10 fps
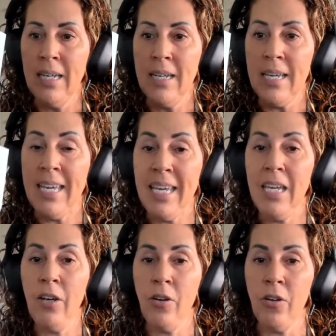
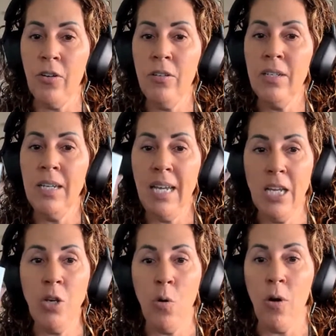here
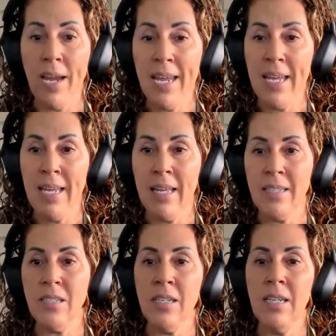in your
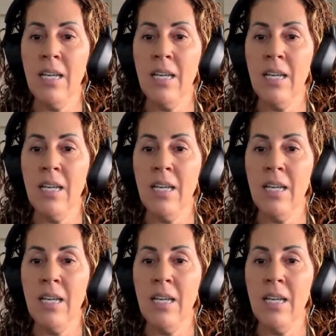hand